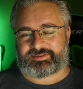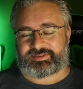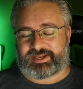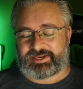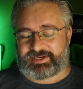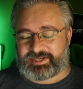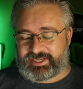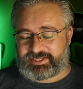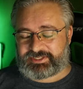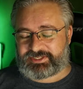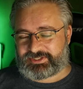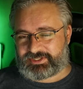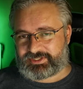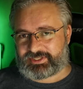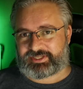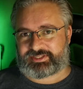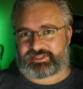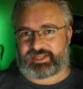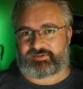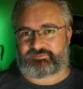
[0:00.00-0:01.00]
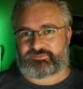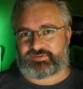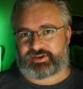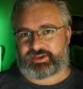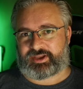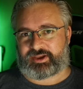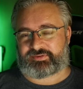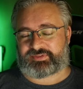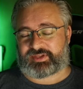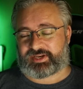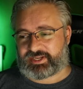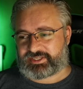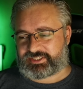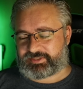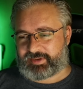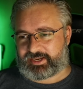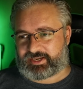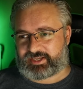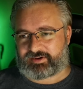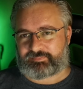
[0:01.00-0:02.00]
They need to delete that video. They need
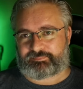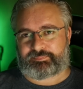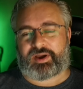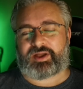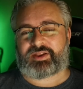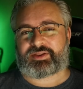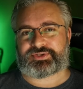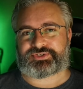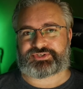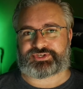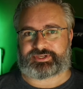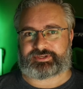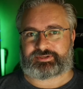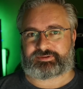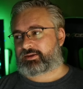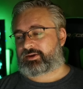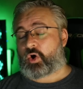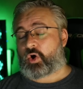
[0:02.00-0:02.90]
to make an apology.